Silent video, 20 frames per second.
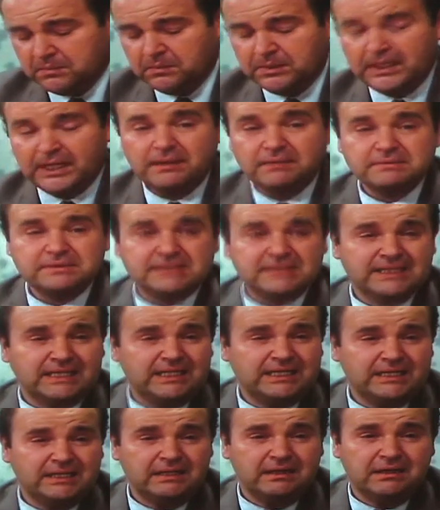When I was a
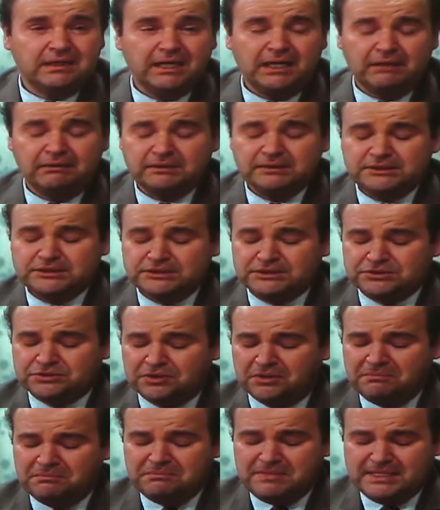kid, I was
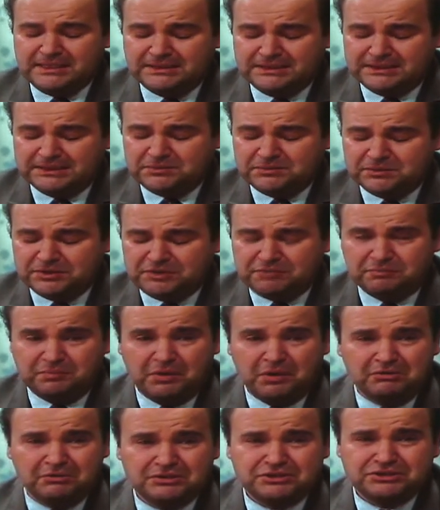tormented with
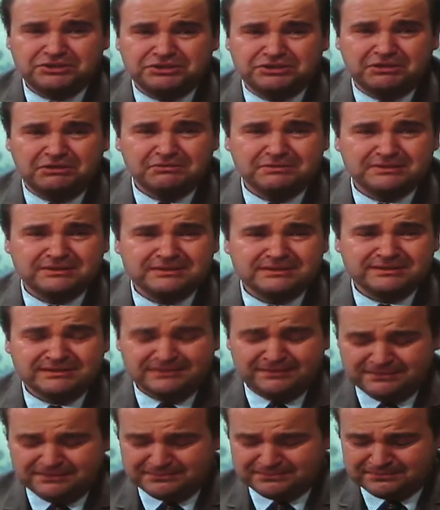Polish jokes.
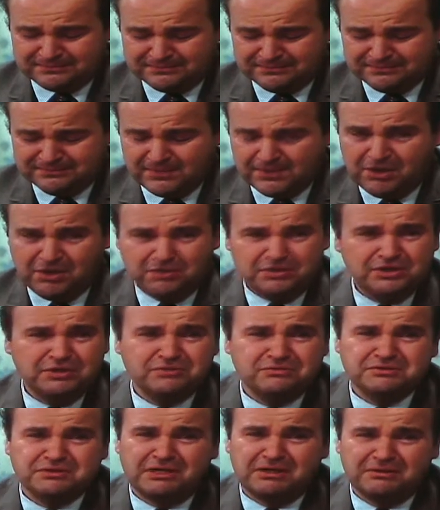Oh,
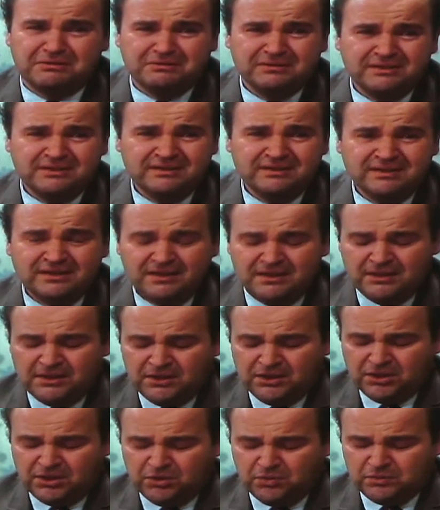you know.
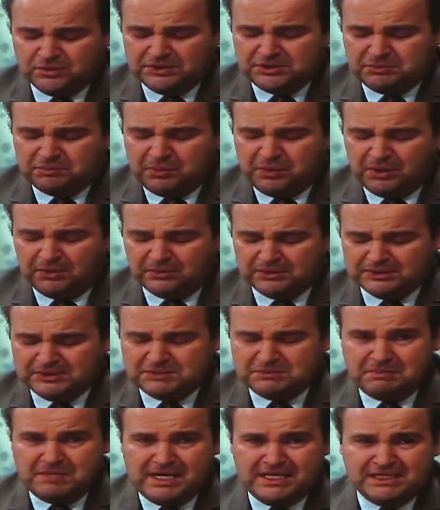Who was
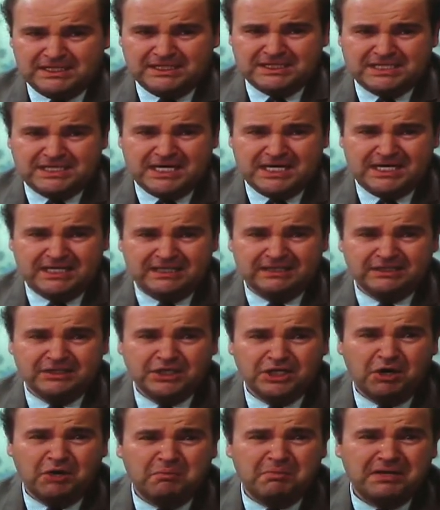Poland's man of the year?
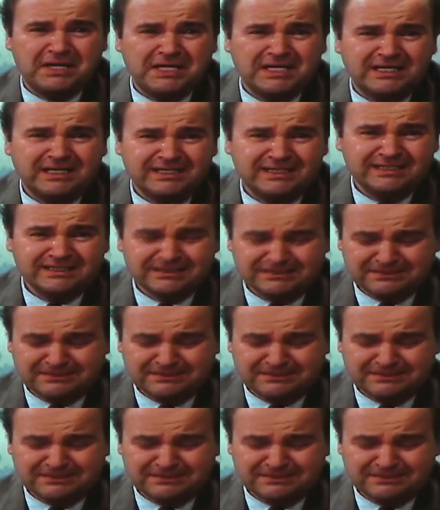Nobody